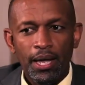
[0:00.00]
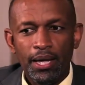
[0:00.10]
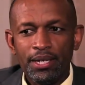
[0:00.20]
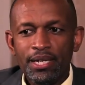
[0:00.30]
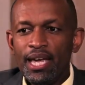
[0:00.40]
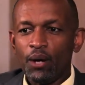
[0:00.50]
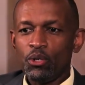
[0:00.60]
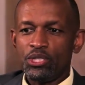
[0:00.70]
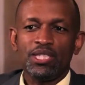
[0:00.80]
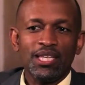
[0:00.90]
And here I
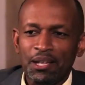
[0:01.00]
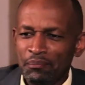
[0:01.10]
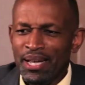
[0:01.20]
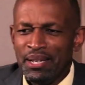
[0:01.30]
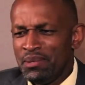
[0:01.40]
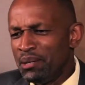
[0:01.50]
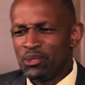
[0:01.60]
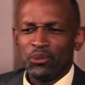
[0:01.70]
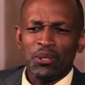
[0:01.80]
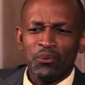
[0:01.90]
was thinking, man, I'm
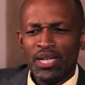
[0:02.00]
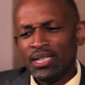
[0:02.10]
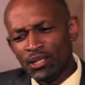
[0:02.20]
doing well,